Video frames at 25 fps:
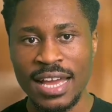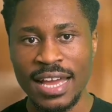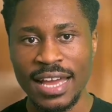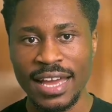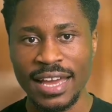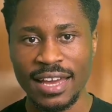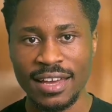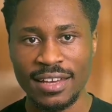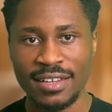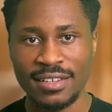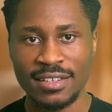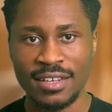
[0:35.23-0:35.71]

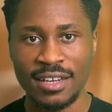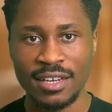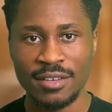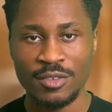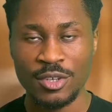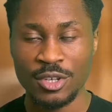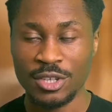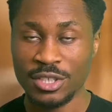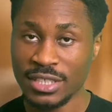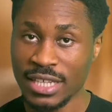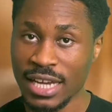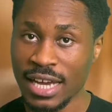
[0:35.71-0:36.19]
And if
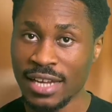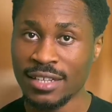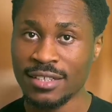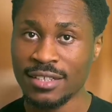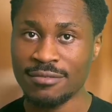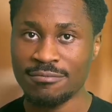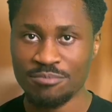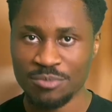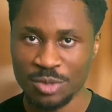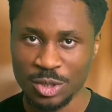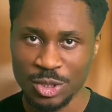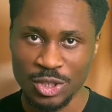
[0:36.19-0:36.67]
you're excited,
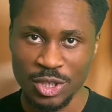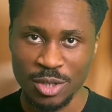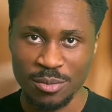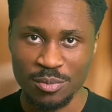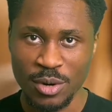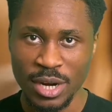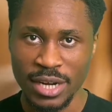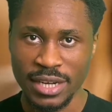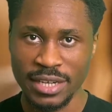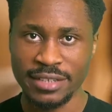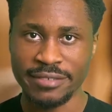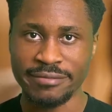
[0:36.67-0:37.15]
just jump right in.